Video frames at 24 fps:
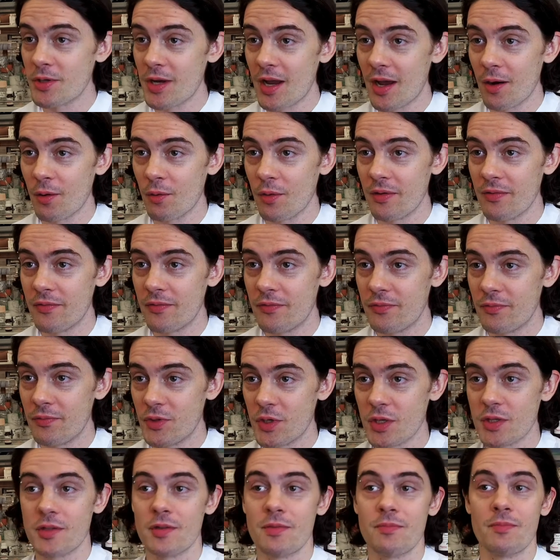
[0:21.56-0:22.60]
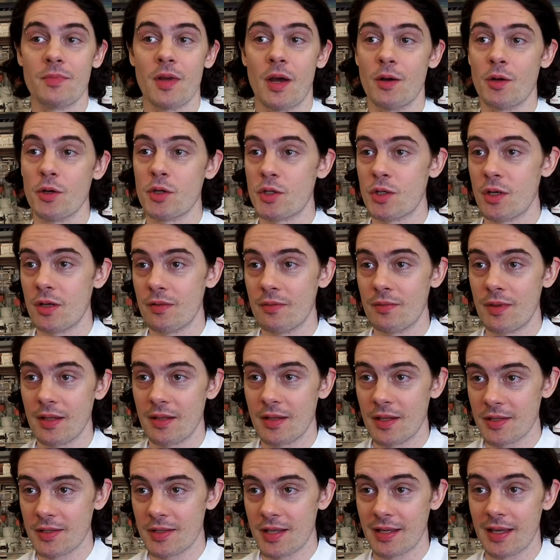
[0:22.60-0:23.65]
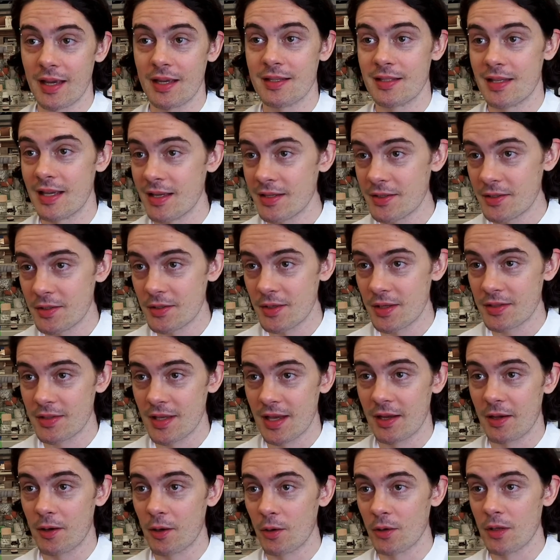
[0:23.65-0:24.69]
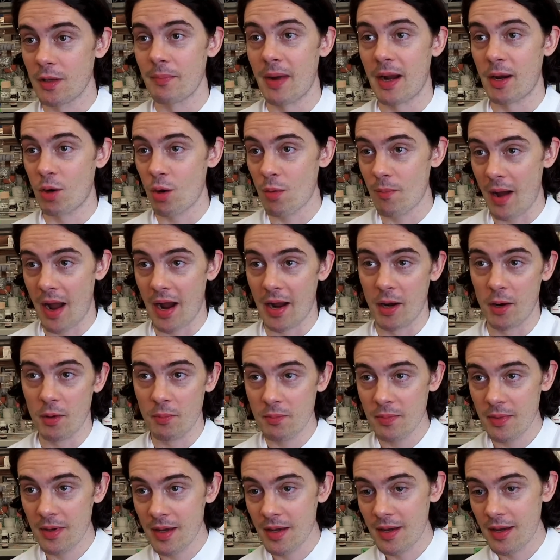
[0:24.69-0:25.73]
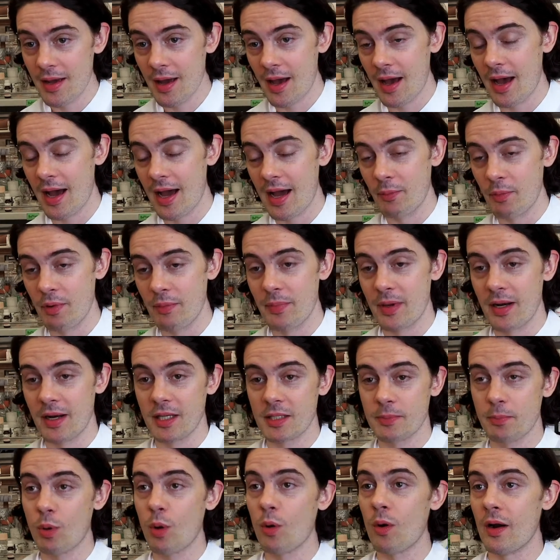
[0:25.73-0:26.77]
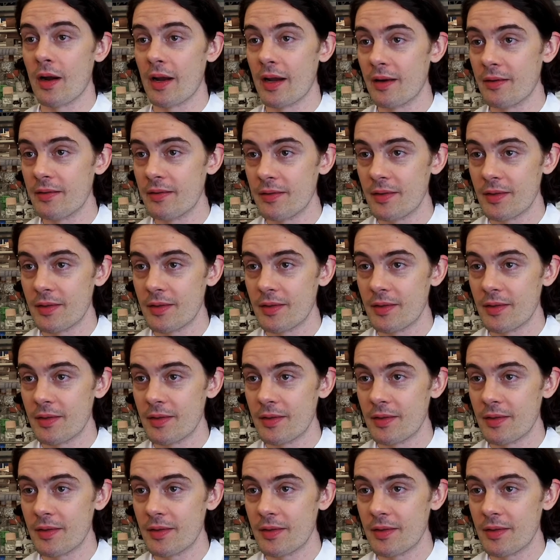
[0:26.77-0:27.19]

now, we've just understood that this thing exists, this thing called the microbiome, and we've been exploring it.